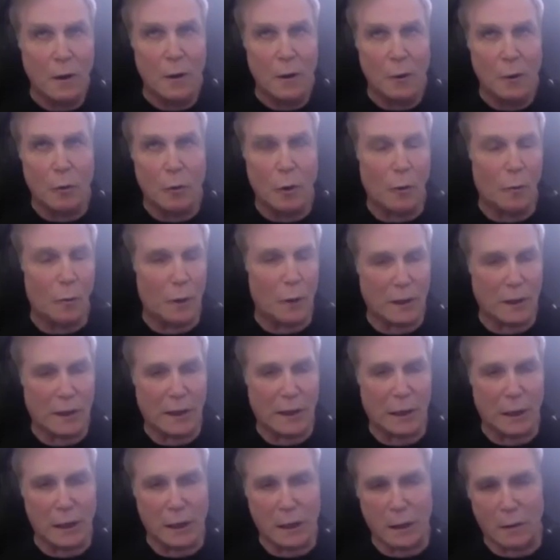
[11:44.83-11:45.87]
we're
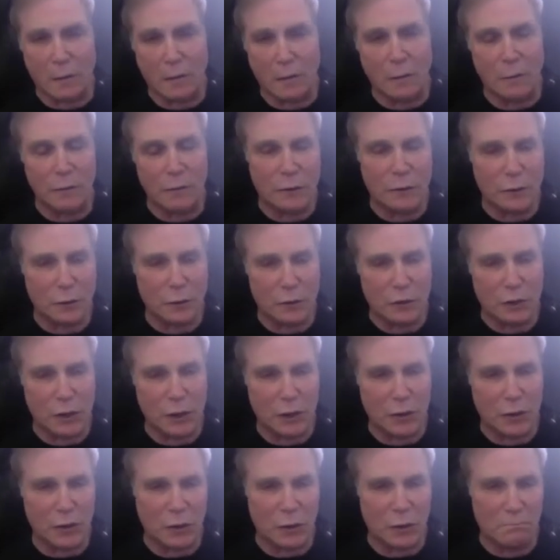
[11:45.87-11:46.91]
working on our own search
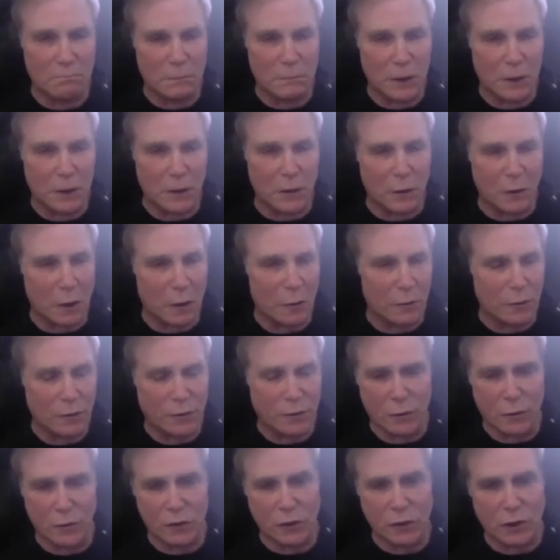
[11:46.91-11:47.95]
engine, and our own
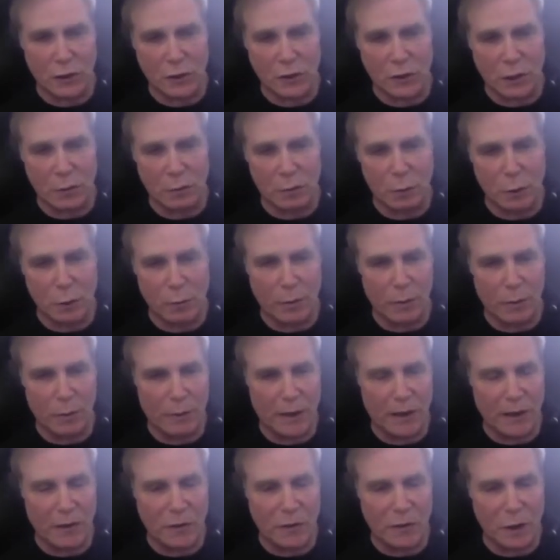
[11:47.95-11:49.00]
search engine will be
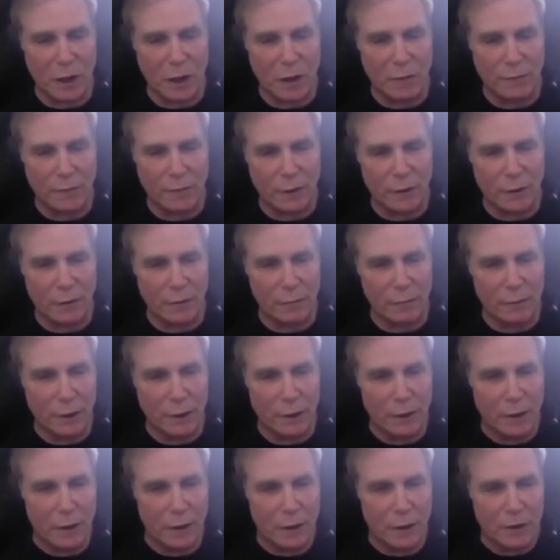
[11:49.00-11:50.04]
based off of
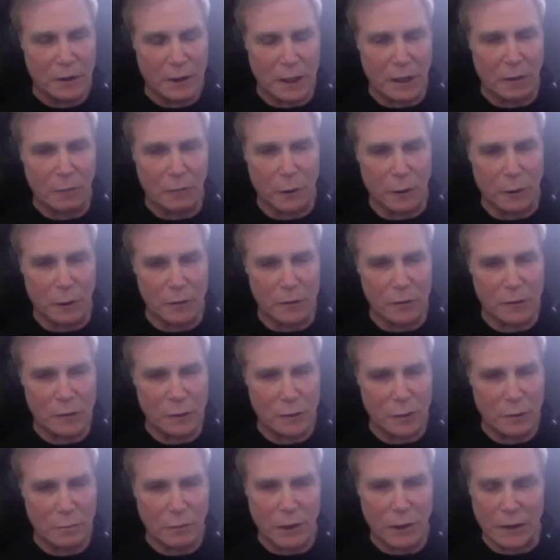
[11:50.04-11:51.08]
keywords,
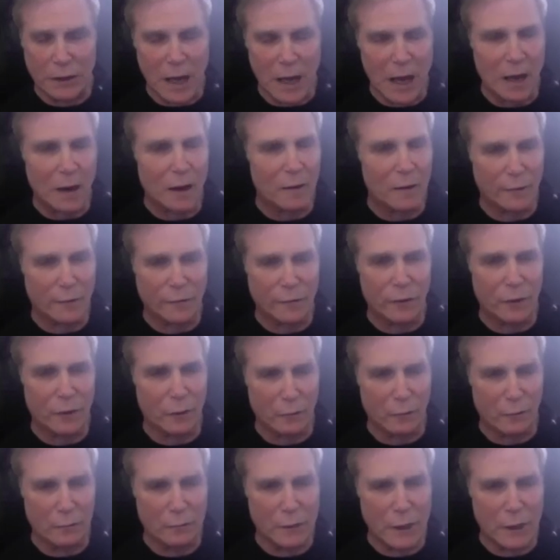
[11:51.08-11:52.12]
but not off of
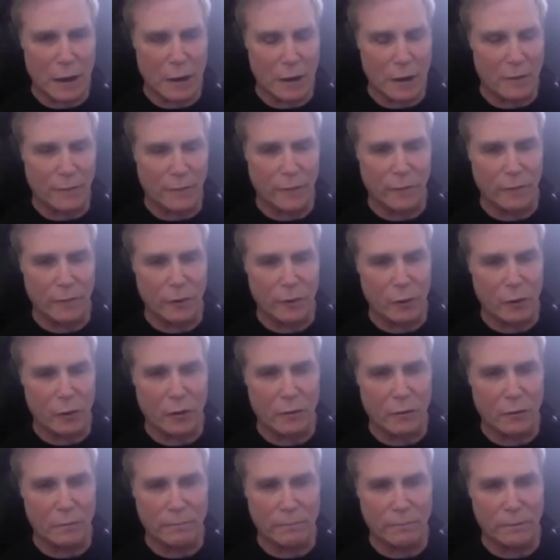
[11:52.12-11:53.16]
you, not off of
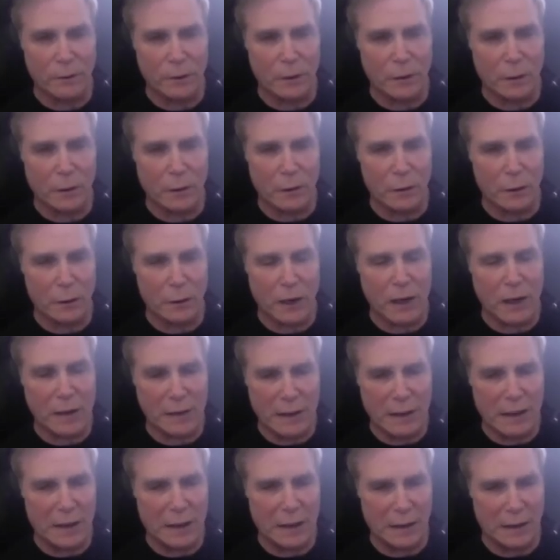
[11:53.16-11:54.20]
your you know your
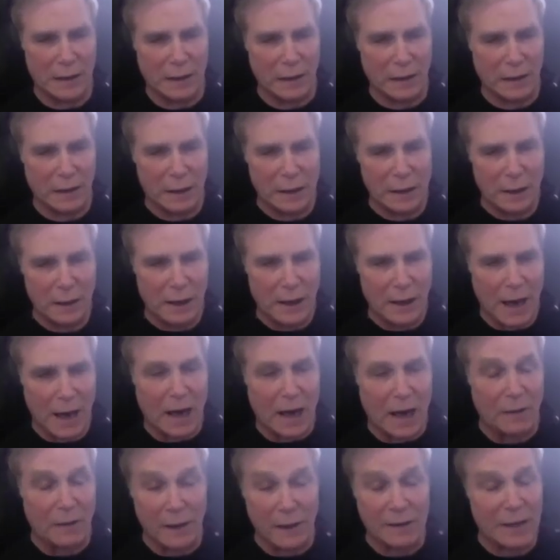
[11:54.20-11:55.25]
identity. Mm-hmm. And I
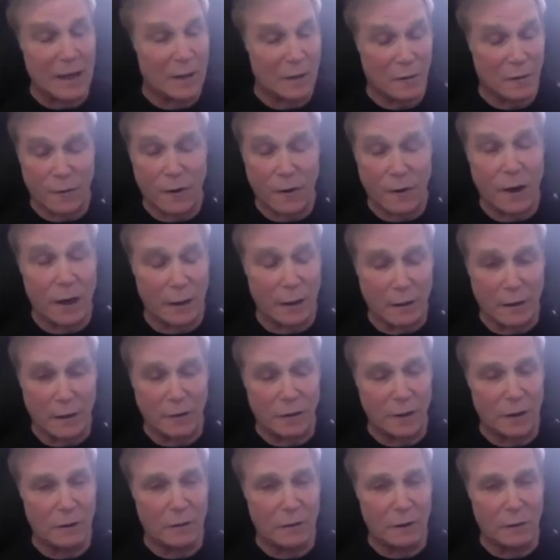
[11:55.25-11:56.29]
think that's fine. I
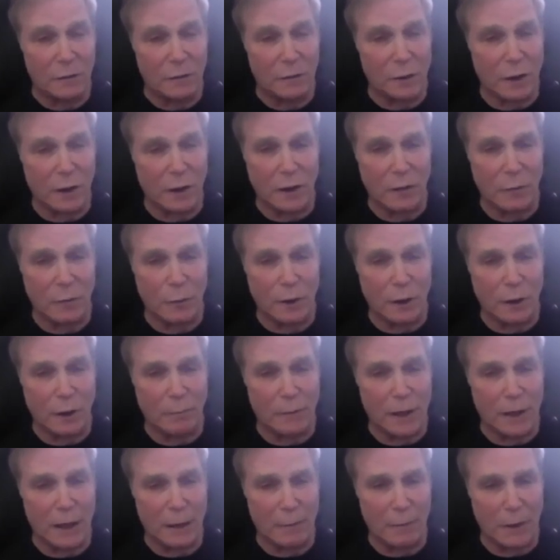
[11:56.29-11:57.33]
think as long as we can
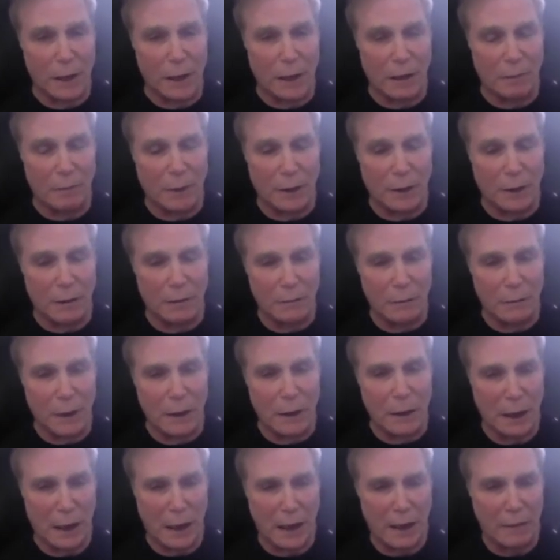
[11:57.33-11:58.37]
make money, but
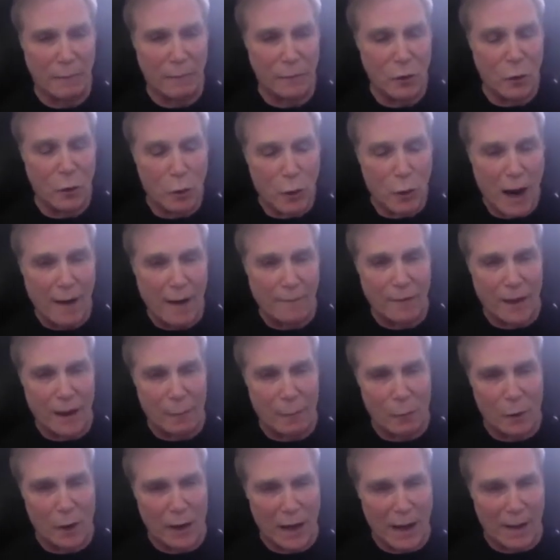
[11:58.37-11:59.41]
if you have that,
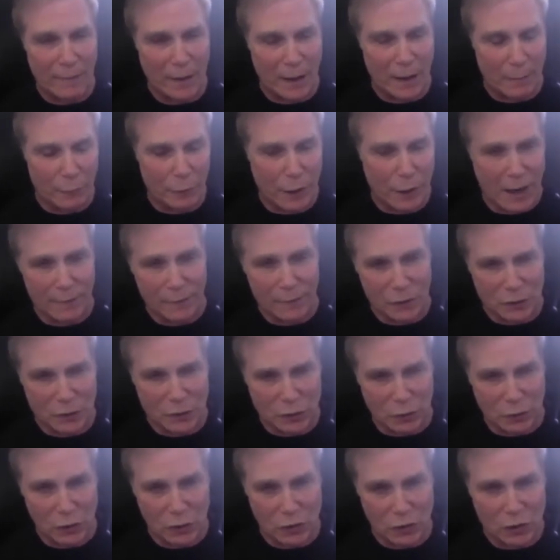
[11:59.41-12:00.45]
want to have that private
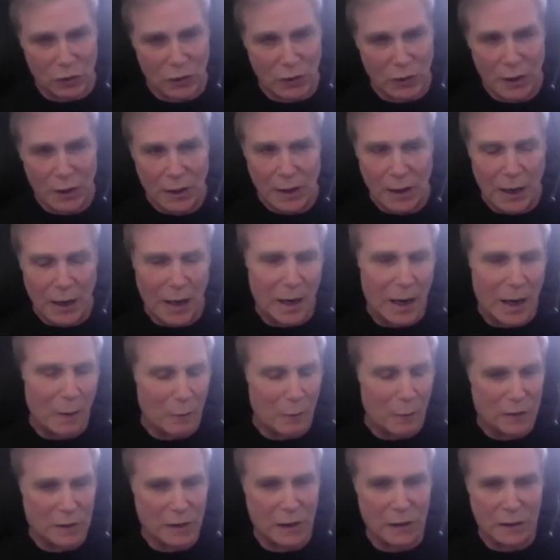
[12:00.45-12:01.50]
search, and I
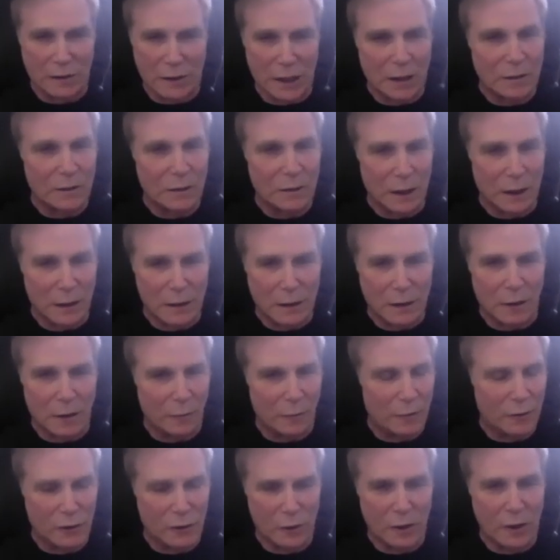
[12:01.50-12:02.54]
would say DuckDuckGo.
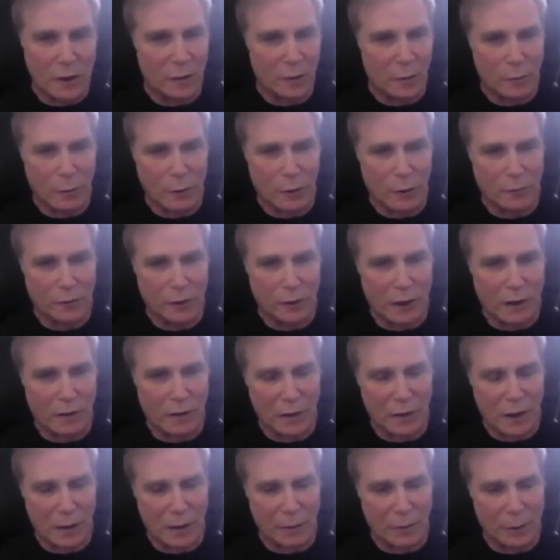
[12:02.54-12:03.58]
There's another perfect
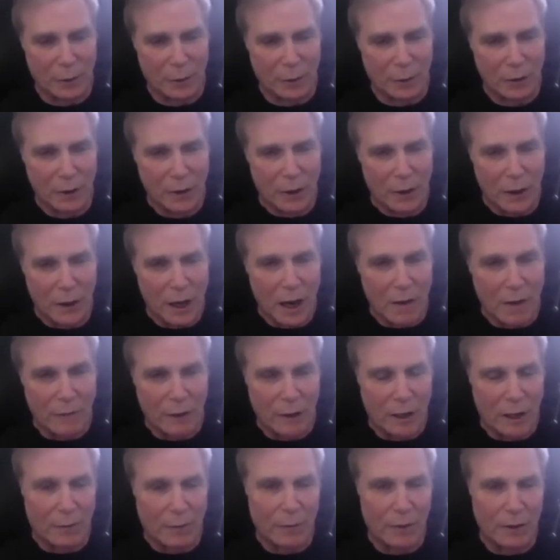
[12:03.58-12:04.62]
example of a
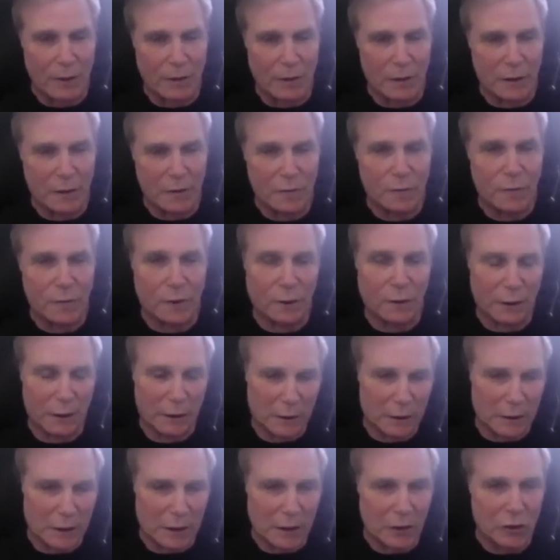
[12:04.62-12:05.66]
company that's filling a
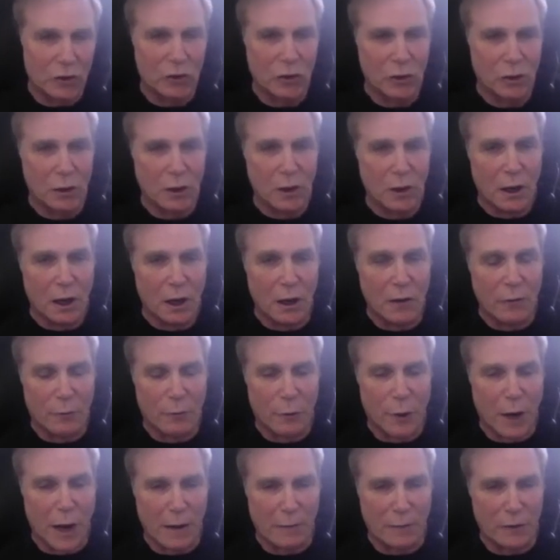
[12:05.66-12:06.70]
niche of yep.
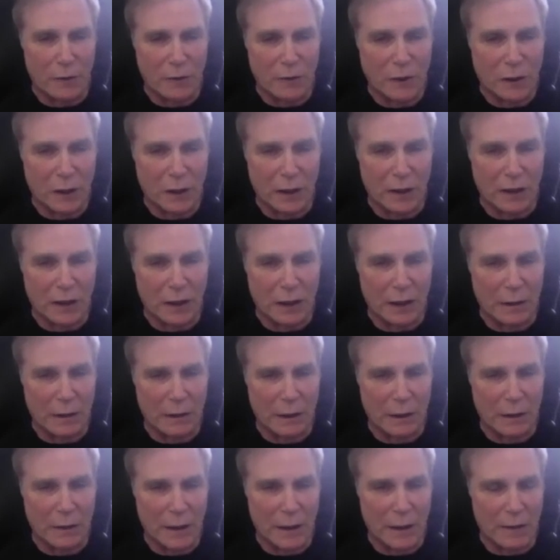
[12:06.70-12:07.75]
privacy.
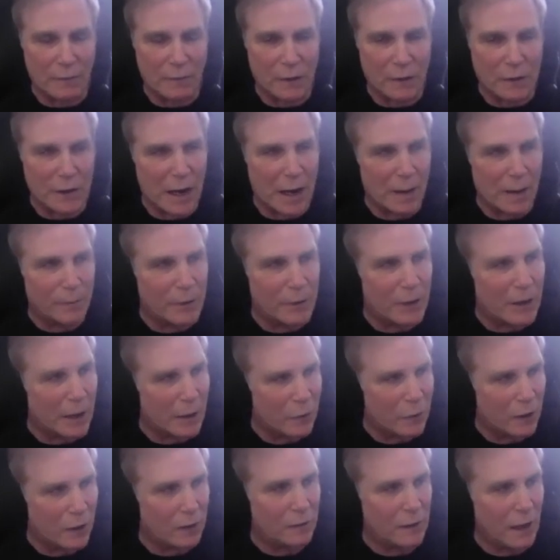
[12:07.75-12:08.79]
And, and they've adopted, I
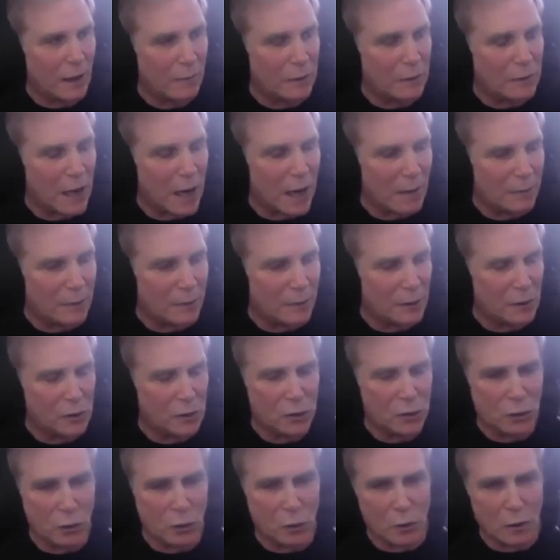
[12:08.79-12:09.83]
think they've adopted a
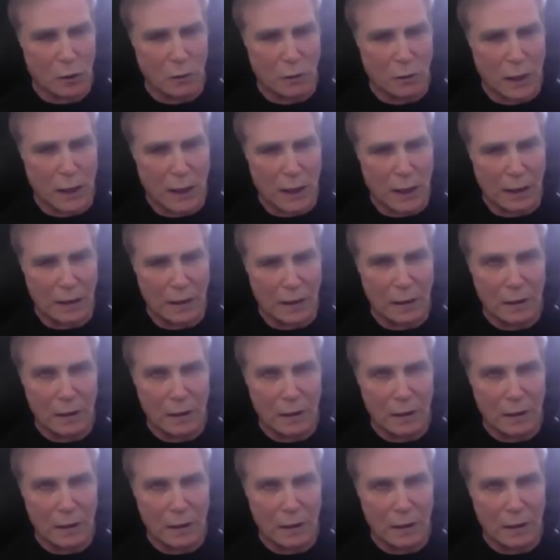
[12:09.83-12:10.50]
Tor like